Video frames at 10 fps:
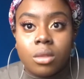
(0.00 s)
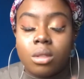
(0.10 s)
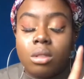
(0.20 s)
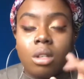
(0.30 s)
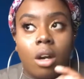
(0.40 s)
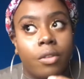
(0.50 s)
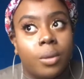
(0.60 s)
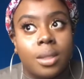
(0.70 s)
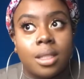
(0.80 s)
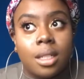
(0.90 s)
Because
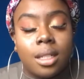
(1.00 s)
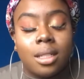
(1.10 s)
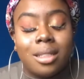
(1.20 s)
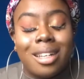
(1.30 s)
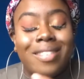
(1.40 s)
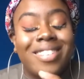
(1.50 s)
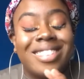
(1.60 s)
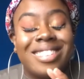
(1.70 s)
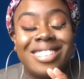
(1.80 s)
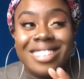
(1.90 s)
obviously, if
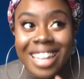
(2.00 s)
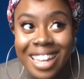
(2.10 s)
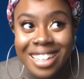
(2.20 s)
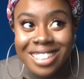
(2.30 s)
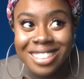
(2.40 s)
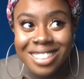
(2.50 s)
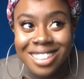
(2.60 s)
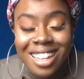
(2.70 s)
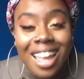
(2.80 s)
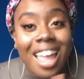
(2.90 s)
I did,
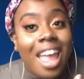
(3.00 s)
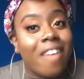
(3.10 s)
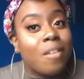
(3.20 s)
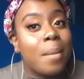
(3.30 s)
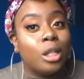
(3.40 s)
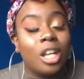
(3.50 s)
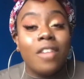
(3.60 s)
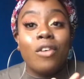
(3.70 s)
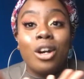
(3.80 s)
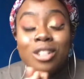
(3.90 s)

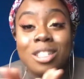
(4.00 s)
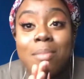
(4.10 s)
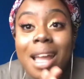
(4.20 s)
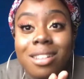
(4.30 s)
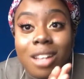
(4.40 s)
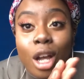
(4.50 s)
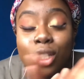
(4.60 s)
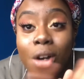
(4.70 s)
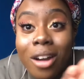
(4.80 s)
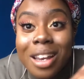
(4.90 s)
if I just meant a
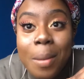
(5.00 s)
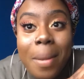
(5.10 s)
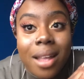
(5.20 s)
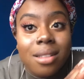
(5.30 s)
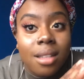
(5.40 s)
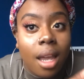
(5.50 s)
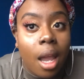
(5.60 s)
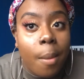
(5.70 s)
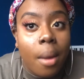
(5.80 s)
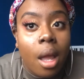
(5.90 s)
tiny bit to
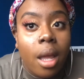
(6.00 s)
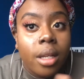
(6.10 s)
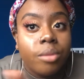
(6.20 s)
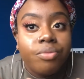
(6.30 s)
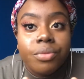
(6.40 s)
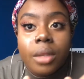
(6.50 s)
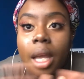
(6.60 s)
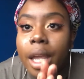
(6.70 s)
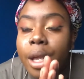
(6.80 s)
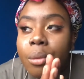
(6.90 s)
him,
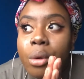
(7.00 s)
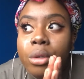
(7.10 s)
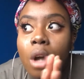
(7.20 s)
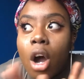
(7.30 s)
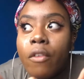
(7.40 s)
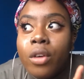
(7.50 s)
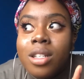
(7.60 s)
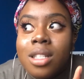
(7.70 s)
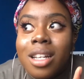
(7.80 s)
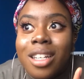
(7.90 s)
he would
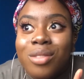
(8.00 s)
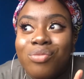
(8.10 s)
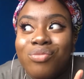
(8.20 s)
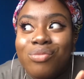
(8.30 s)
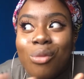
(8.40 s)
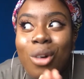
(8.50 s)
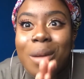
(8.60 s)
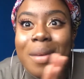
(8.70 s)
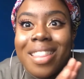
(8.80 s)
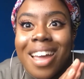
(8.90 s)
obviously
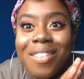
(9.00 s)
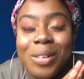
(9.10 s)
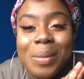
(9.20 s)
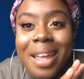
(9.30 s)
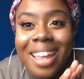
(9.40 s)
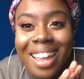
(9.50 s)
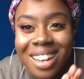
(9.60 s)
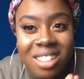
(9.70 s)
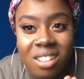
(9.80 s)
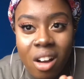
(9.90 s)
want to be there for me,
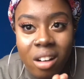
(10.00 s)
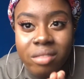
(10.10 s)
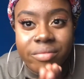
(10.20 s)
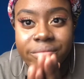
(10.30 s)
and he's not.